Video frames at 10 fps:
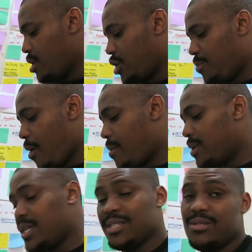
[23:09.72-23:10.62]
She
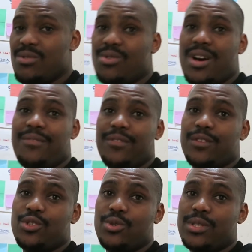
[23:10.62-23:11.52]
probably doesn't know half of
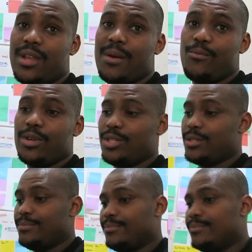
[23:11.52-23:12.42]
the shows that I'm watching.